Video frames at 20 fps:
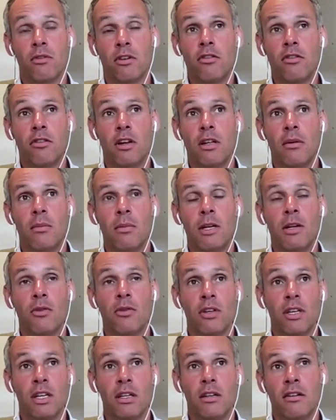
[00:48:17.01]
touch a little bit
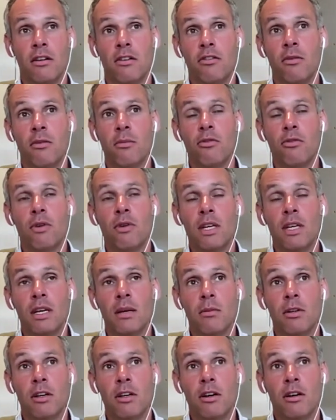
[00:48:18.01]
on the interaction between the
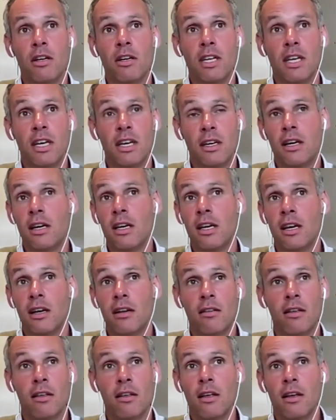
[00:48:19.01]
MDR and the AI
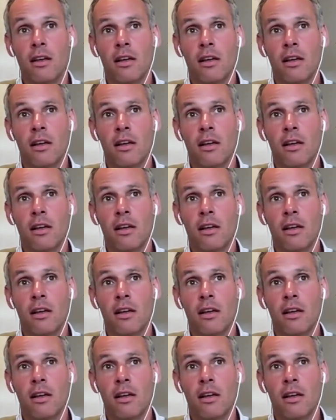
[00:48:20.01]
Act,